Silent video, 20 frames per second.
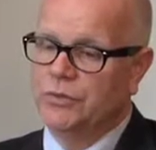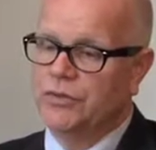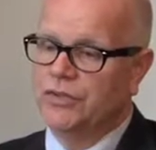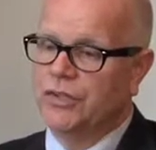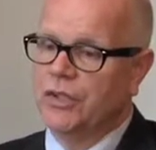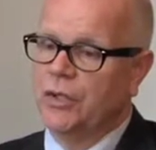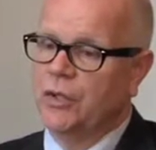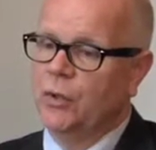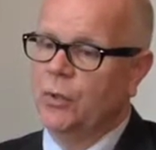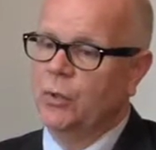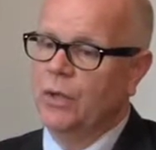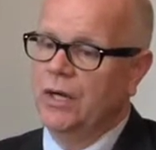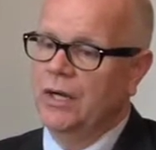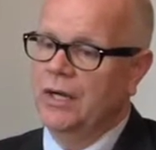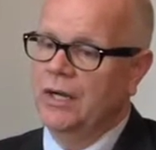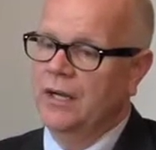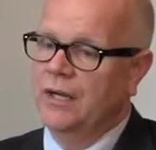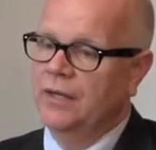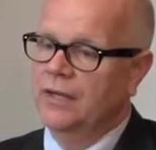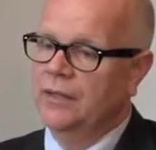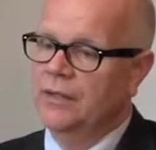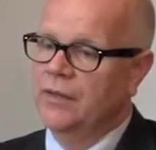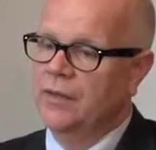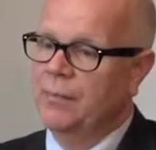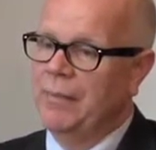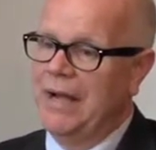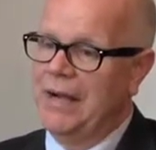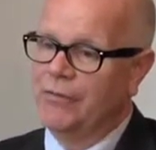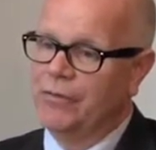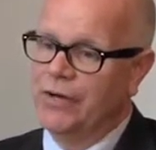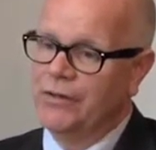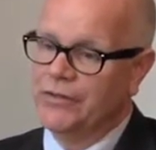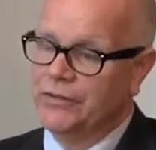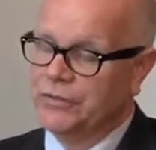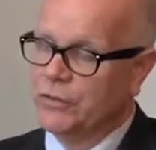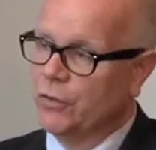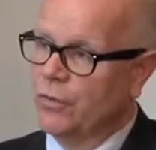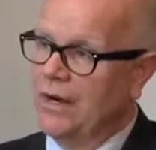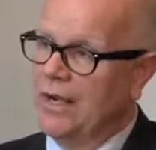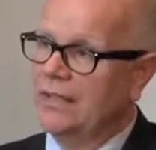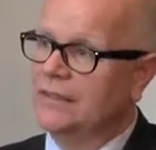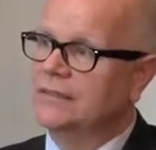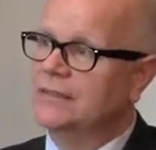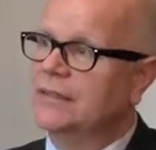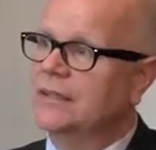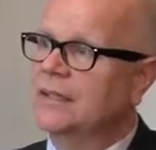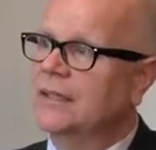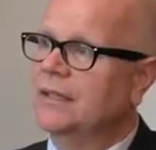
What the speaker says: So the background is correct.